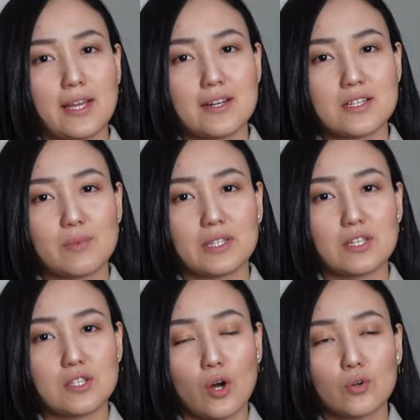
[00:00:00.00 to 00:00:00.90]
layers, but
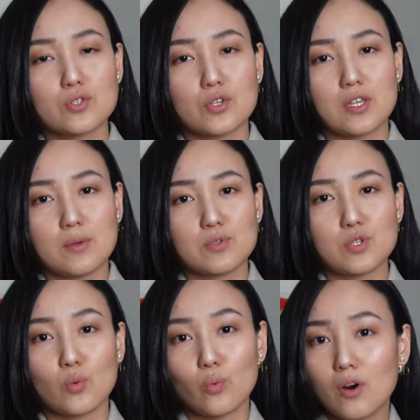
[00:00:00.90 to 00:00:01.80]
it also keeps
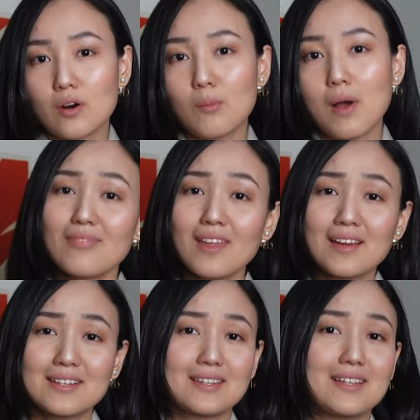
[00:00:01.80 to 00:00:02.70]
you warm.
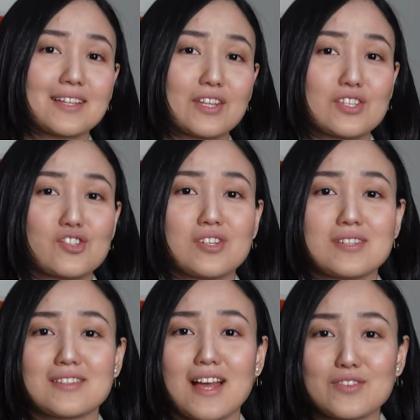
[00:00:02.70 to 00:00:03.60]
And I think that it's
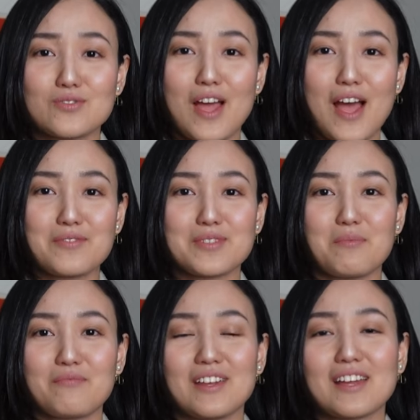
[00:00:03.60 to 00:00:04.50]
just nice to have
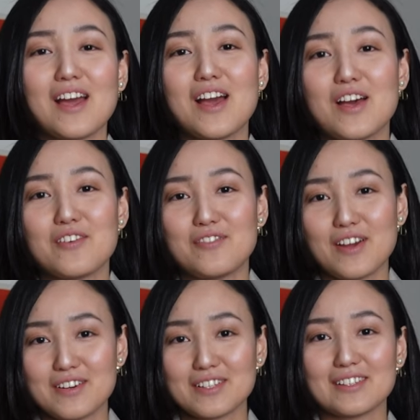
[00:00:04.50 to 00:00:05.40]
something
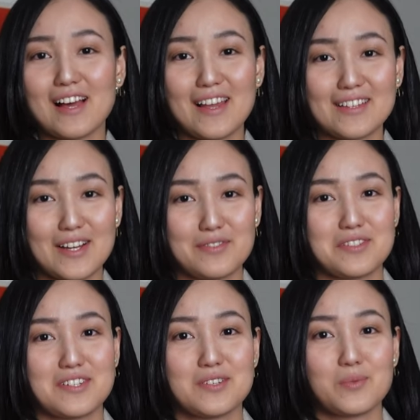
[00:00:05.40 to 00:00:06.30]
very light
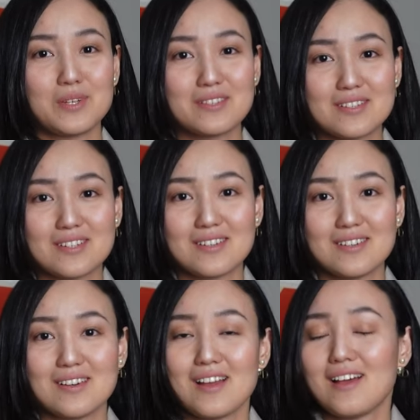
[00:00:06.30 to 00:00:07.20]
after
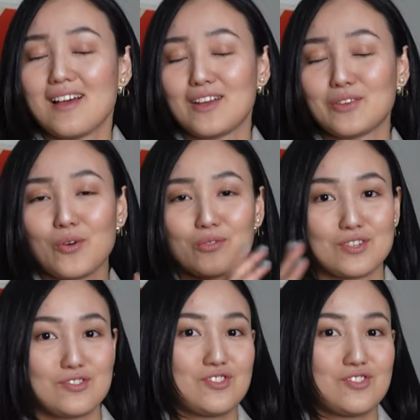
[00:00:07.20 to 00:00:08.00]
winter and all these